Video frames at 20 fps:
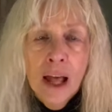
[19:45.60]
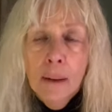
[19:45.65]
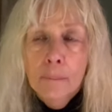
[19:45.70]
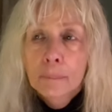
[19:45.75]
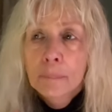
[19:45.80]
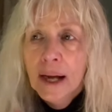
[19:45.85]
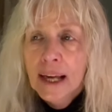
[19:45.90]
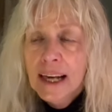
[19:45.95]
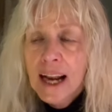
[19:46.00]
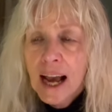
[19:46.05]

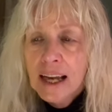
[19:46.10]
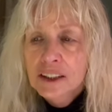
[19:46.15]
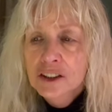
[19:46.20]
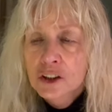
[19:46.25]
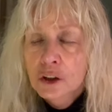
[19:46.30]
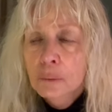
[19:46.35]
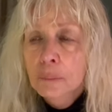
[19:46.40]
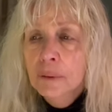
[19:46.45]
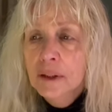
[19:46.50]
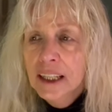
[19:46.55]
but I
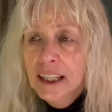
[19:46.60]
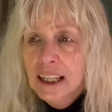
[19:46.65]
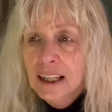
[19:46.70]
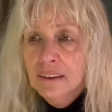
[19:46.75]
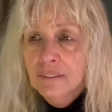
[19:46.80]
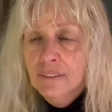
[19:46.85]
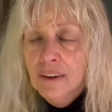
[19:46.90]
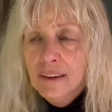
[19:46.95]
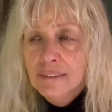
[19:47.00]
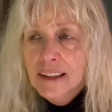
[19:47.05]
do
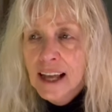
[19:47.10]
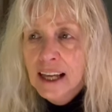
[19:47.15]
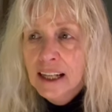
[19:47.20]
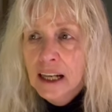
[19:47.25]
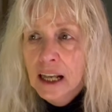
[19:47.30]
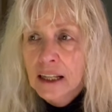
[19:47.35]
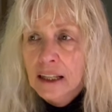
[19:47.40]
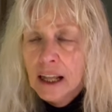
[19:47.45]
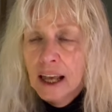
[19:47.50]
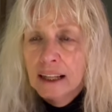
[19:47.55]
believe that
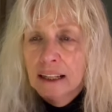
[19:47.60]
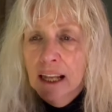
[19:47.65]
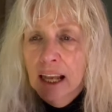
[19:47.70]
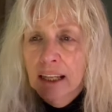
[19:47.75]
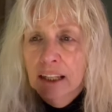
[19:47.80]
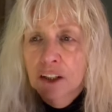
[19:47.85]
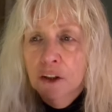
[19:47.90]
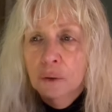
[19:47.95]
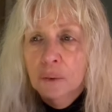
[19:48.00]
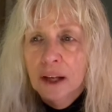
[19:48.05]
it, it,
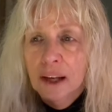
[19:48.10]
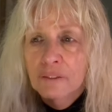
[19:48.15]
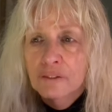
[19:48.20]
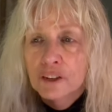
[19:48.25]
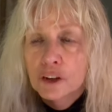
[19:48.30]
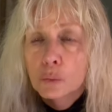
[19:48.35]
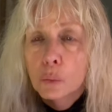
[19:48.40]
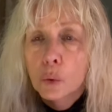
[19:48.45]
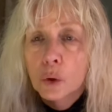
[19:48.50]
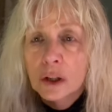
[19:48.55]
you, if
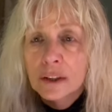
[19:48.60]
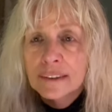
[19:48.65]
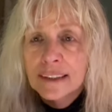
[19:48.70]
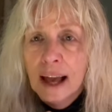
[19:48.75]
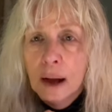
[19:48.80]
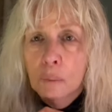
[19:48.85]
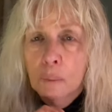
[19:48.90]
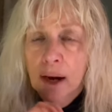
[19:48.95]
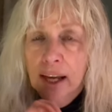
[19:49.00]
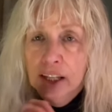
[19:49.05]
you weren't
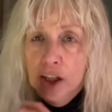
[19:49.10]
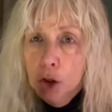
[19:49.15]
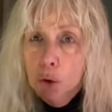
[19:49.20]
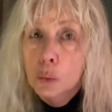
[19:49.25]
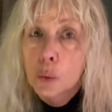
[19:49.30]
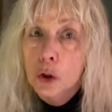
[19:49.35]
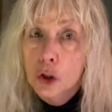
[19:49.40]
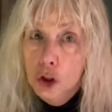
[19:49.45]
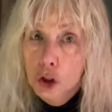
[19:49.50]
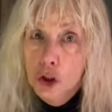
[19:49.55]
that way, you
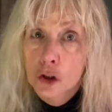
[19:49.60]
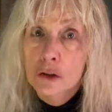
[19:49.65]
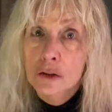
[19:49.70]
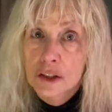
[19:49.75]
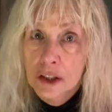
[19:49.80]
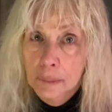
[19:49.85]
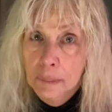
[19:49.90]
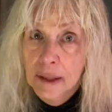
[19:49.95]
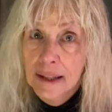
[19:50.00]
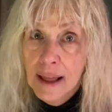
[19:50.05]
will learn
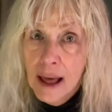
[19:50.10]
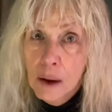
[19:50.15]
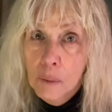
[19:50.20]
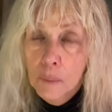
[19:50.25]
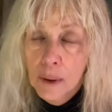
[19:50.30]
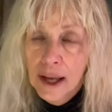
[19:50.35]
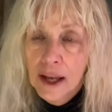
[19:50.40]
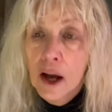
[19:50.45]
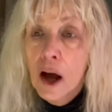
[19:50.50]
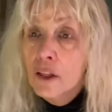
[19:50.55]
to be that
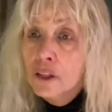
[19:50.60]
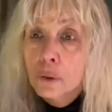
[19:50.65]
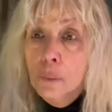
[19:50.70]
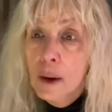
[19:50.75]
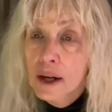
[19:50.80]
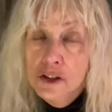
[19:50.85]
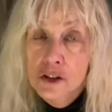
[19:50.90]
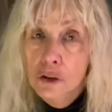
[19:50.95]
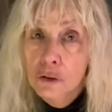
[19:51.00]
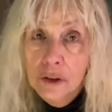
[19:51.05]
way.
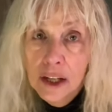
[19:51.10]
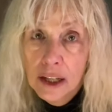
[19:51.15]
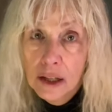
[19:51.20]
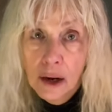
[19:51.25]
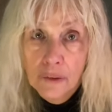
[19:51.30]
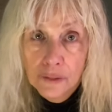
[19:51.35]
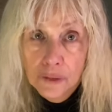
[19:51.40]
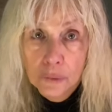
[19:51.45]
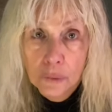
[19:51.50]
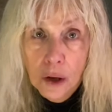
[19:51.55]
Otherwise, you'll get
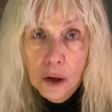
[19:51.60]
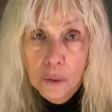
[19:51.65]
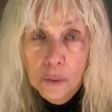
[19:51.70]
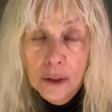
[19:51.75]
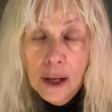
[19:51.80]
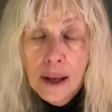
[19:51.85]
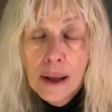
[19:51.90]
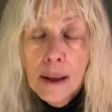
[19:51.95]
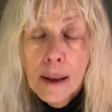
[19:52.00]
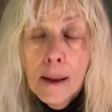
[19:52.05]
off the road.
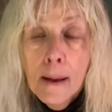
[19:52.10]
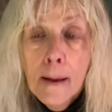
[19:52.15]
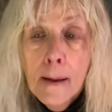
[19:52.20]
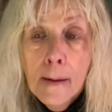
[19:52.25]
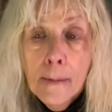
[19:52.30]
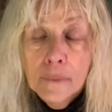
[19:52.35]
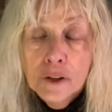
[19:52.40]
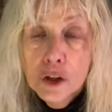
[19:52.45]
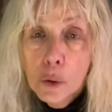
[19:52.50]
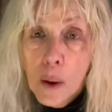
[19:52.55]

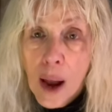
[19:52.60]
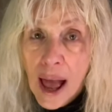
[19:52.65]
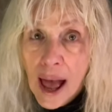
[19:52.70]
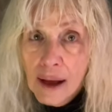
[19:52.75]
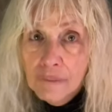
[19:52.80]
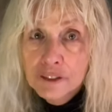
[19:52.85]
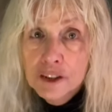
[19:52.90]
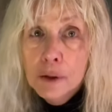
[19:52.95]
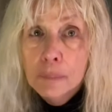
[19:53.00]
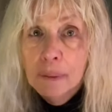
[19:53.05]
You
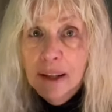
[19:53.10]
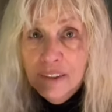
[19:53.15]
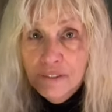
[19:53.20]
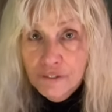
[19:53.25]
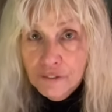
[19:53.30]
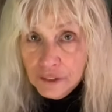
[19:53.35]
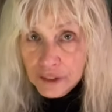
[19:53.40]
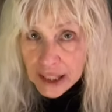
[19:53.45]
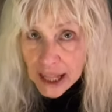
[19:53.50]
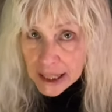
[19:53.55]
have to be
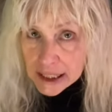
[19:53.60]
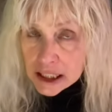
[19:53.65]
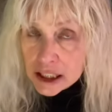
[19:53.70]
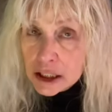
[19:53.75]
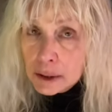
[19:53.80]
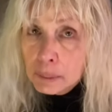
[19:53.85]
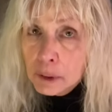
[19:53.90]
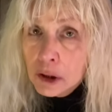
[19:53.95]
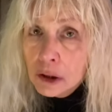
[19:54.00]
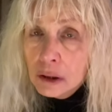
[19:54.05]

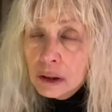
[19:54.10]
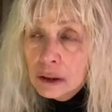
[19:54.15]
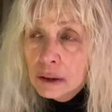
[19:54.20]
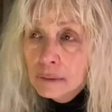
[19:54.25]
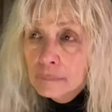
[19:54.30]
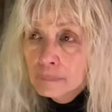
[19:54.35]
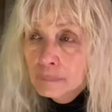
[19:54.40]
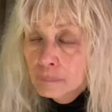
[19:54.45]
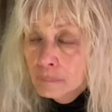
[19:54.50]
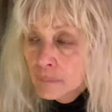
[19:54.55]
flexible,
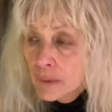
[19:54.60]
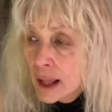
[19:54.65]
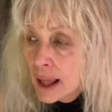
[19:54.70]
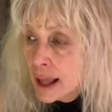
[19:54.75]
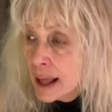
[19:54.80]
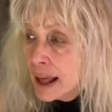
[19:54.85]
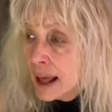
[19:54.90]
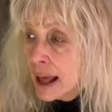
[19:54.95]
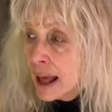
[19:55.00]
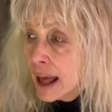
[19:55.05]

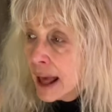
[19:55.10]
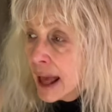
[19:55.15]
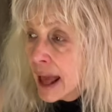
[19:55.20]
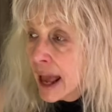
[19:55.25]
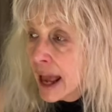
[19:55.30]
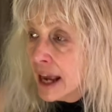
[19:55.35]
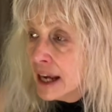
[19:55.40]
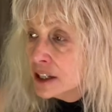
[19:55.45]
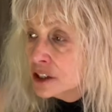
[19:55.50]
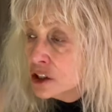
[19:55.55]

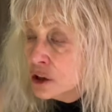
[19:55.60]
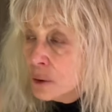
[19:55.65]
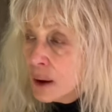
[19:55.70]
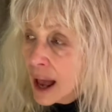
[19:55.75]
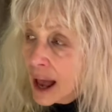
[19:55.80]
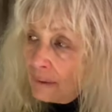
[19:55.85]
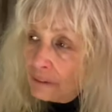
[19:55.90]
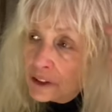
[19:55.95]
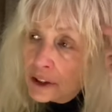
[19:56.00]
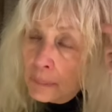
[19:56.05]
and you
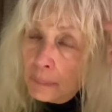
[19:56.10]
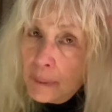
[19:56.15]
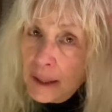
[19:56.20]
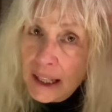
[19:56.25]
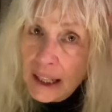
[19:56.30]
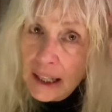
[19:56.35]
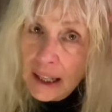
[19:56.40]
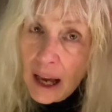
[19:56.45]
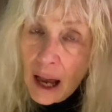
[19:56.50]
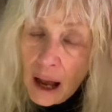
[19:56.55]
have to
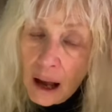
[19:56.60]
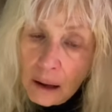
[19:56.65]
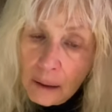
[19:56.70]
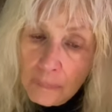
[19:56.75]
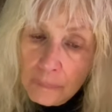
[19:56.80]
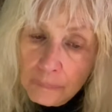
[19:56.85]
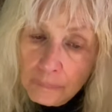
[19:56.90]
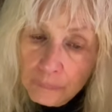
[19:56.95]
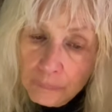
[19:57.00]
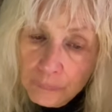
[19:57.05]
be
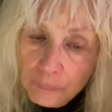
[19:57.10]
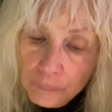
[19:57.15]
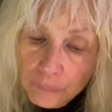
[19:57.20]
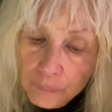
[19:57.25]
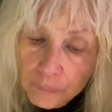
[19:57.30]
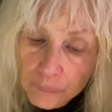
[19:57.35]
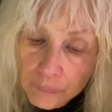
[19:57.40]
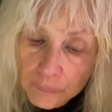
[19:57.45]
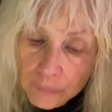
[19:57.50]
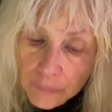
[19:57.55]
um,
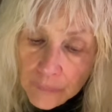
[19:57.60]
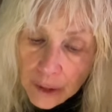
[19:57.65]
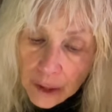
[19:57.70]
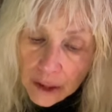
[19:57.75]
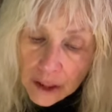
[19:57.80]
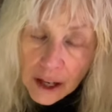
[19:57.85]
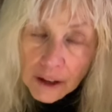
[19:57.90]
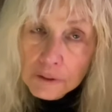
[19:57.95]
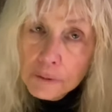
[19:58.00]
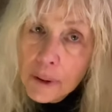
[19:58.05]

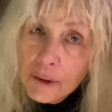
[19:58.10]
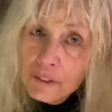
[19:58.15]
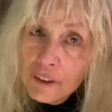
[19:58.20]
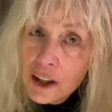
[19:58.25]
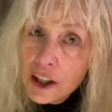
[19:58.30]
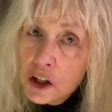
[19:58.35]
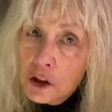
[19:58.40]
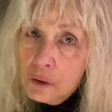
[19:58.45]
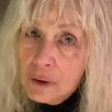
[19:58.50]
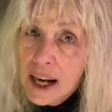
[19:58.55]
you have to be
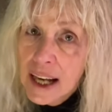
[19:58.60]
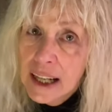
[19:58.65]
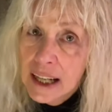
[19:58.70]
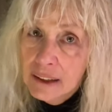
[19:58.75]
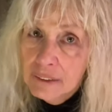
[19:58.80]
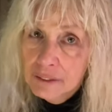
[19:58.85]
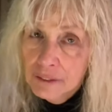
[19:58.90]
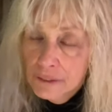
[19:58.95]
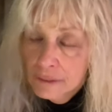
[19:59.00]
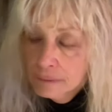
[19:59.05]
very
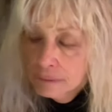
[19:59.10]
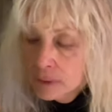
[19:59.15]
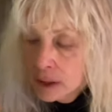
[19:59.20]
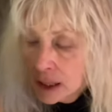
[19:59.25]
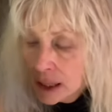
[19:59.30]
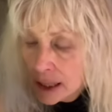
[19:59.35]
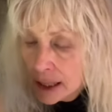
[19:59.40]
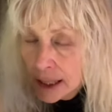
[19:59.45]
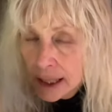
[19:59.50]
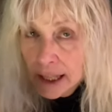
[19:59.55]
creative
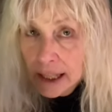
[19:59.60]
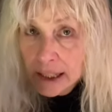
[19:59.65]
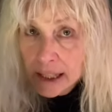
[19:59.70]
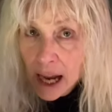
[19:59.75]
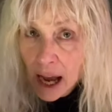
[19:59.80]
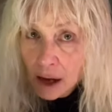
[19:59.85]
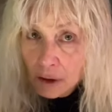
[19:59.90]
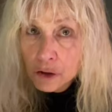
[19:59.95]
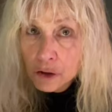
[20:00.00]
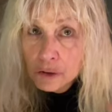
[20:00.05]
in
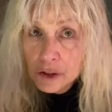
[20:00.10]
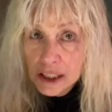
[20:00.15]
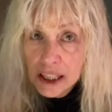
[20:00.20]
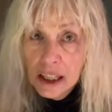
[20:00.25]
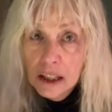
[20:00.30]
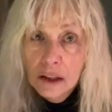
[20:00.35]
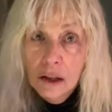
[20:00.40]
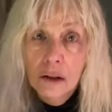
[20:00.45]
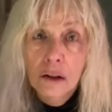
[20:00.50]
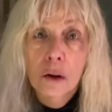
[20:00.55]
how
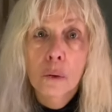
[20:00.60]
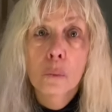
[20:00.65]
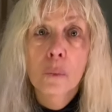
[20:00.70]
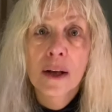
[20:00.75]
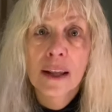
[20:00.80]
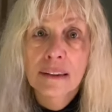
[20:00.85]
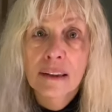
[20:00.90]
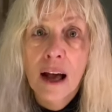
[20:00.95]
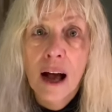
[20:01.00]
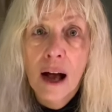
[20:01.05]
deal
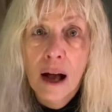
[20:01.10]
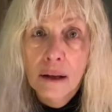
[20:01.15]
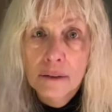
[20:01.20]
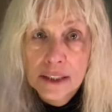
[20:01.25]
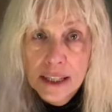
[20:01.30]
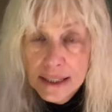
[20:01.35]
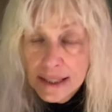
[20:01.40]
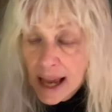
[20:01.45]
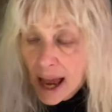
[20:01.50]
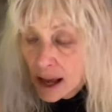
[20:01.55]
with um,
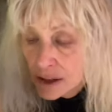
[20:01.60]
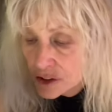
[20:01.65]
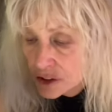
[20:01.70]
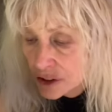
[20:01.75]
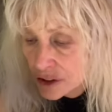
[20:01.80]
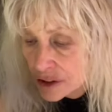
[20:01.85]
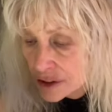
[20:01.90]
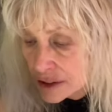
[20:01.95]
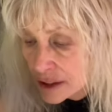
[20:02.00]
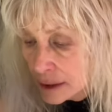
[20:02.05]

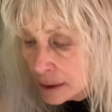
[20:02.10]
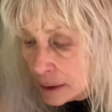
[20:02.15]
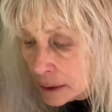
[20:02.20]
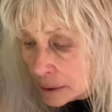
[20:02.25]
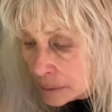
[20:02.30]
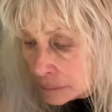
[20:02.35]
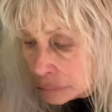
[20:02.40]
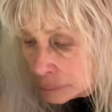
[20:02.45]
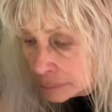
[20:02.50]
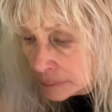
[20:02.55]
disasters.
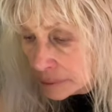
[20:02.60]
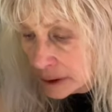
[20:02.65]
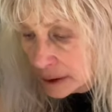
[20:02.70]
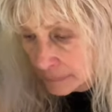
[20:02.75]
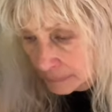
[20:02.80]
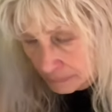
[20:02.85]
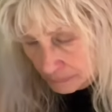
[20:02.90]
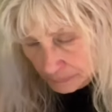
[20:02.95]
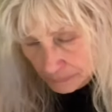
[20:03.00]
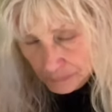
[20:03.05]

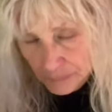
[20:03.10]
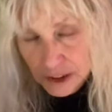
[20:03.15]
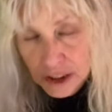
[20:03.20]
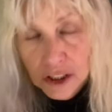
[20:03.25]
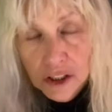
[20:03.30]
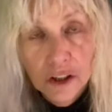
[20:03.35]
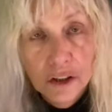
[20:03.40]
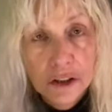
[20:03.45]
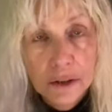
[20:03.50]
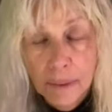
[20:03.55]

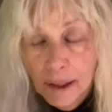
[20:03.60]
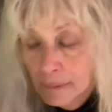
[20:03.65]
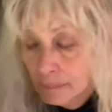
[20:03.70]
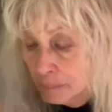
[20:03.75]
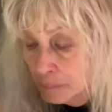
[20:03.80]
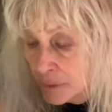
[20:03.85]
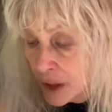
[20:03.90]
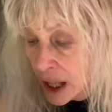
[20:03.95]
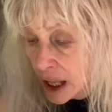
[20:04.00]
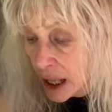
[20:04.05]
Excuse me.
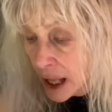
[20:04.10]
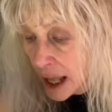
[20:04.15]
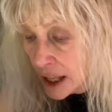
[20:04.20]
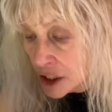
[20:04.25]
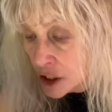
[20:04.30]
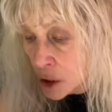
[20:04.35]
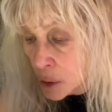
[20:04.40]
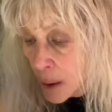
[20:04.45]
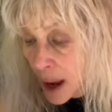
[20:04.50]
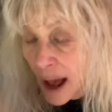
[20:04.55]

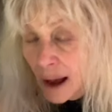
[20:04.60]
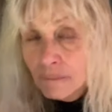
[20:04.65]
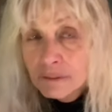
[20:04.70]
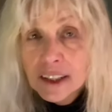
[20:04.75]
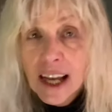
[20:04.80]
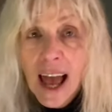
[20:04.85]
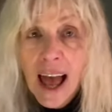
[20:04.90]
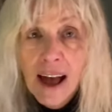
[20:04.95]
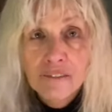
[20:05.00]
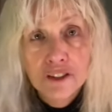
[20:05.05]
You have
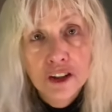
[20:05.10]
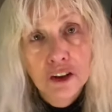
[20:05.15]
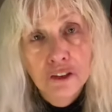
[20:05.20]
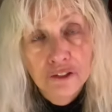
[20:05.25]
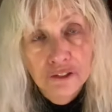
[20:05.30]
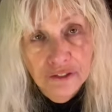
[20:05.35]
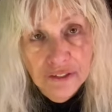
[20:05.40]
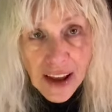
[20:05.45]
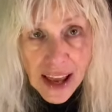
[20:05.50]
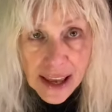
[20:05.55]
to have your
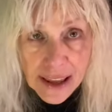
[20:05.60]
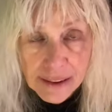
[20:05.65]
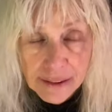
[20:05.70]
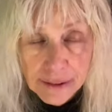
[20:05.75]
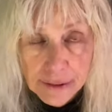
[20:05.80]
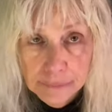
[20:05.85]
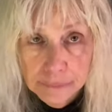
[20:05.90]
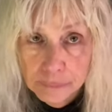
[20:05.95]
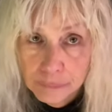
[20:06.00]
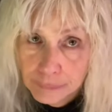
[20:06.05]

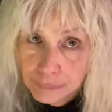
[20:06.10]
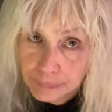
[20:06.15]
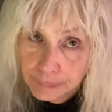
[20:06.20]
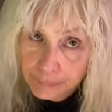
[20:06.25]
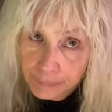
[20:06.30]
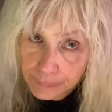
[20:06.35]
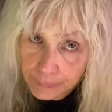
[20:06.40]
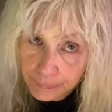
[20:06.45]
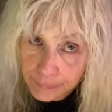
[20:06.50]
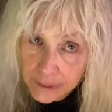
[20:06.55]
faith
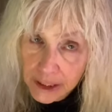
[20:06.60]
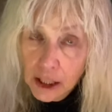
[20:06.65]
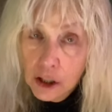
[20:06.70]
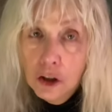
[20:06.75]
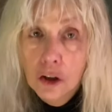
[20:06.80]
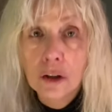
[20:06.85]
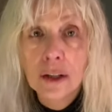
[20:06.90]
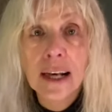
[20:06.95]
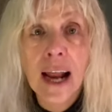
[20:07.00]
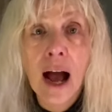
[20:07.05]
in
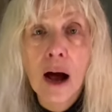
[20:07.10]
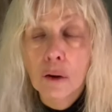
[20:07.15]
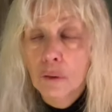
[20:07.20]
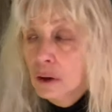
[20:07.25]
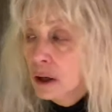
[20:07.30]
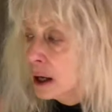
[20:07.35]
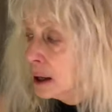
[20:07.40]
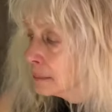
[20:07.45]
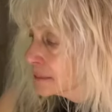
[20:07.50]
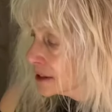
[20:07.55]
good
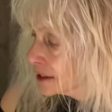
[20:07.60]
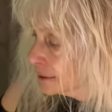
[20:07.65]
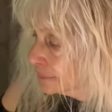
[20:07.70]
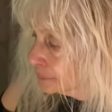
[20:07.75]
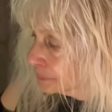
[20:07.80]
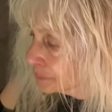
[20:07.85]
outcomes.